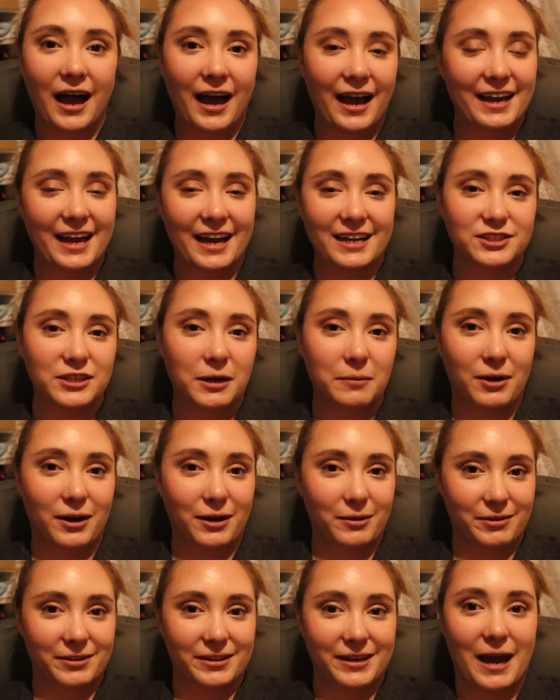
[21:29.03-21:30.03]
I can't stop
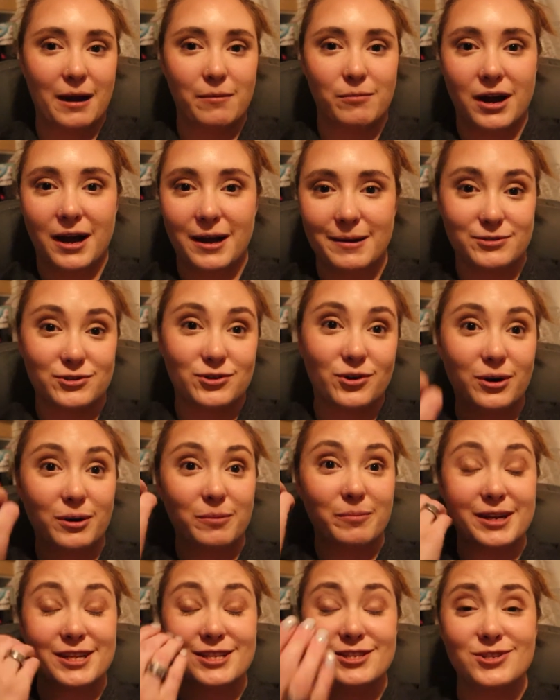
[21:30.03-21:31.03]
talking about the camera. I'm
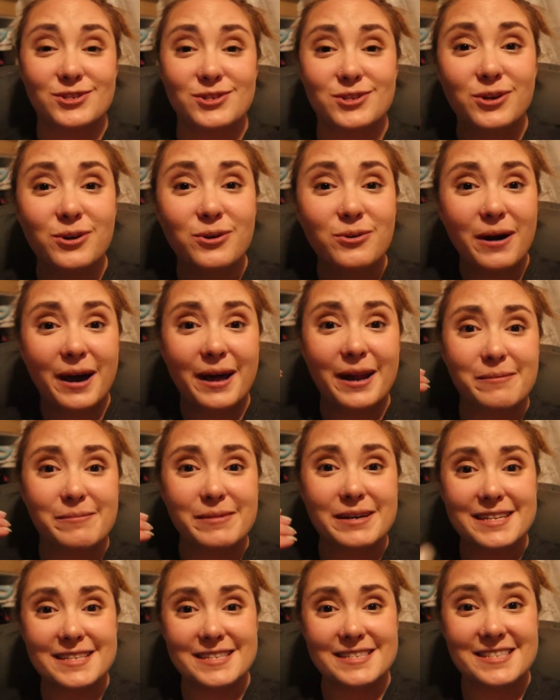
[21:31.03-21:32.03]
sorry, but it's new and
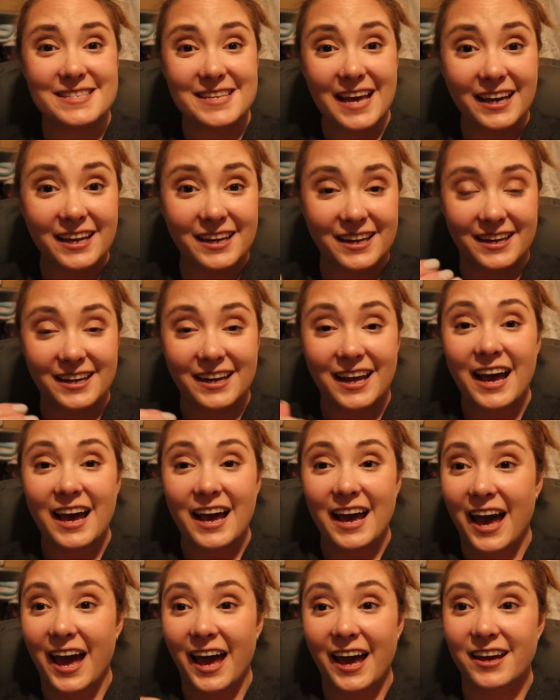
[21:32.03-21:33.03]
I'm excited
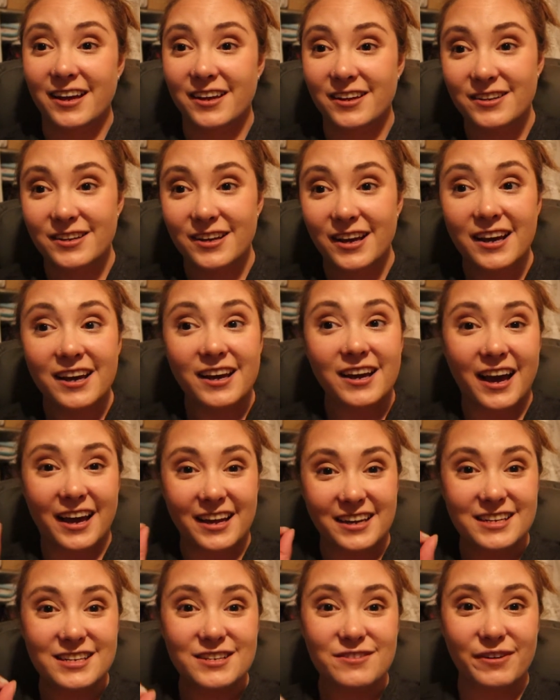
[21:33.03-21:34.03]
and
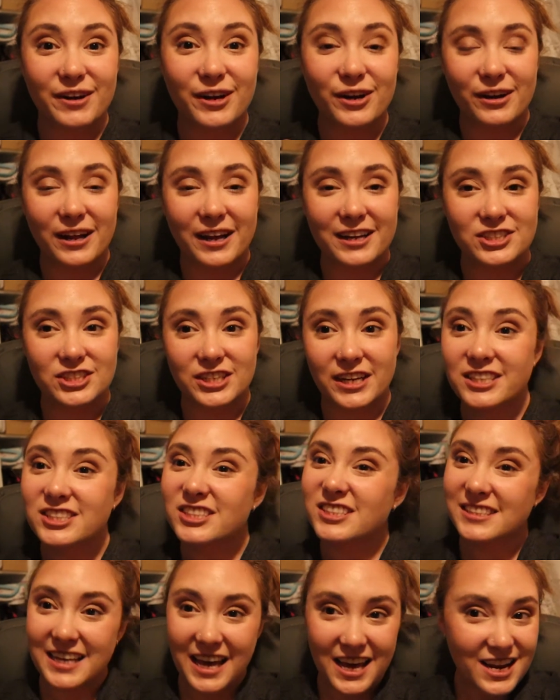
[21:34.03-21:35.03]
I need to figure out how to
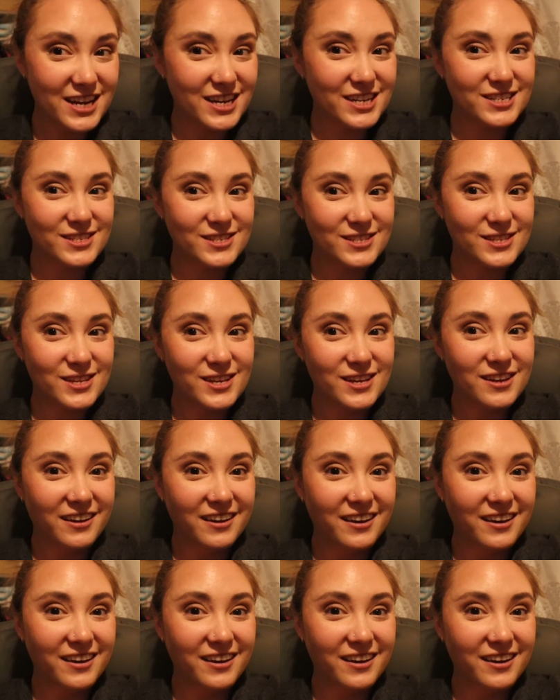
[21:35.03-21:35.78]
change settings,